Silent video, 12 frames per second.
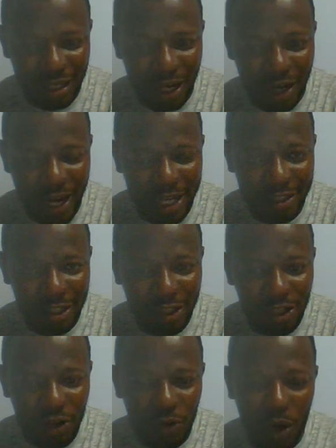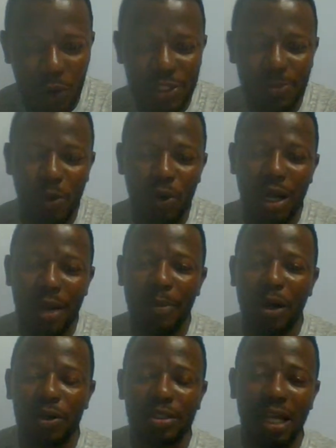All right. When we spoke
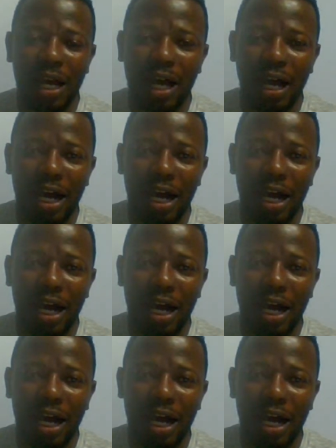about,